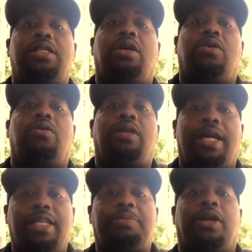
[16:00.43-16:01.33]
so
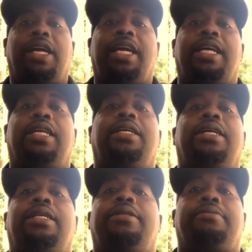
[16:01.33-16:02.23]
the customer can get a
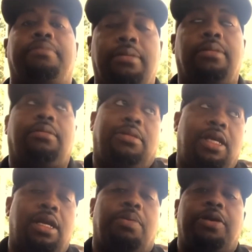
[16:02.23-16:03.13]
good,
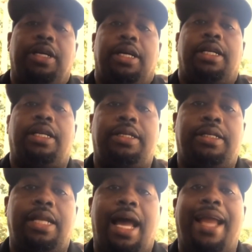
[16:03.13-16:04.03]
pretty good
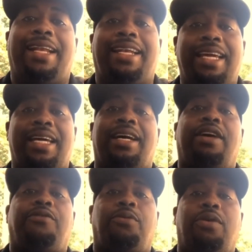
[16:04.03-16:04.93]
idea
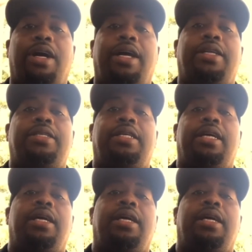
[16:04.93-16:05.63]
of what